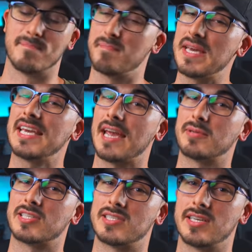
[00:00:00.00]
Being
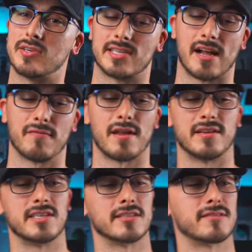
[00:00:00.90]
able to see yourself
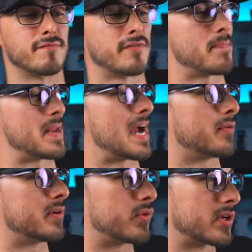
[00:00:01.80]
and just flip it
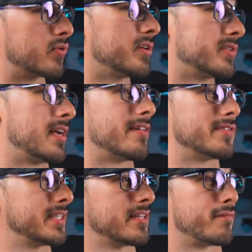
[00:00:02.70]
out, record yourself,
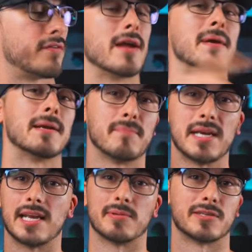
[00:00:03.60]
see the framing,
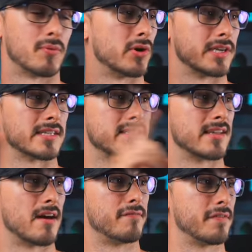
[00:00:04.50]
being able to point at
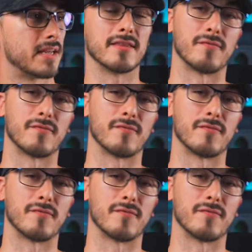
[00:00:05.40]
stuff in the